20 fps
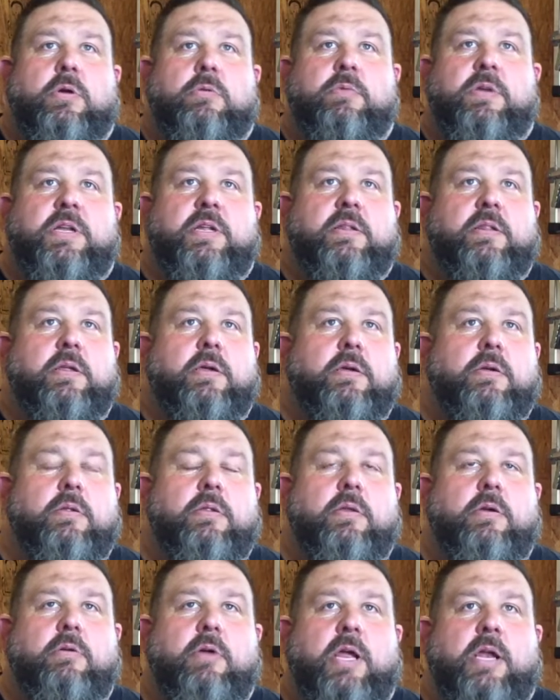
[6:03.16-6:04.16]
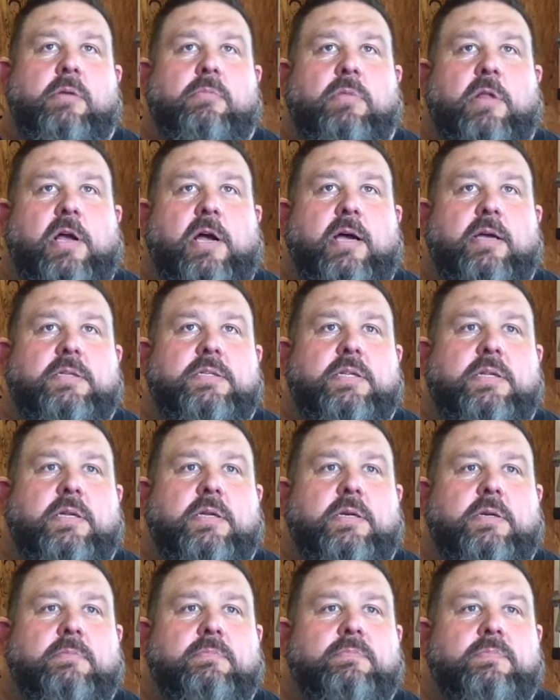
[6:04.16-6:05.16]
and we did the granite blocks, and
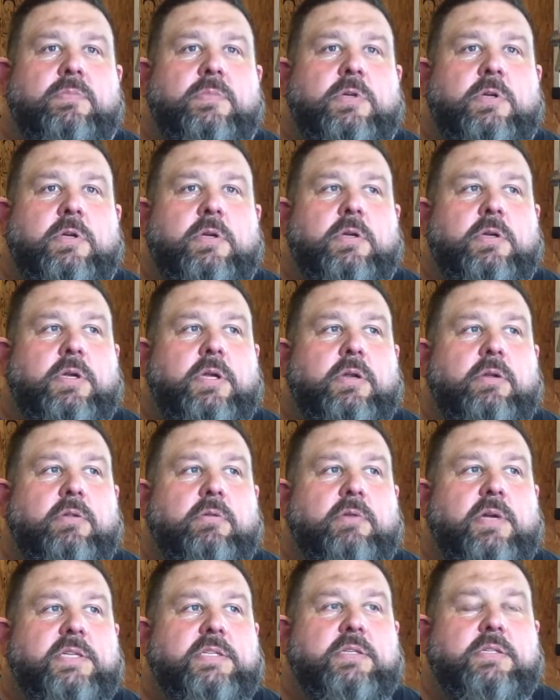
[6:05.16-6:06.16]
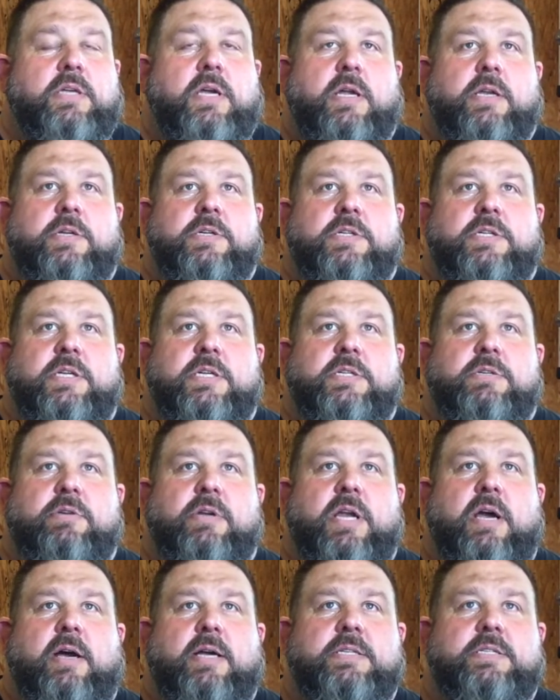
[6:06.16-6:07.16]
you know, the rest is kind of just history.
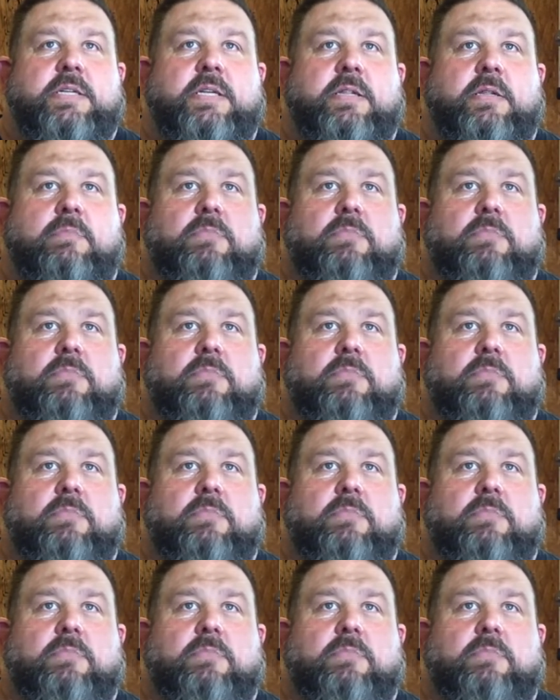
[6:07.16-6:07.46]
Now I see the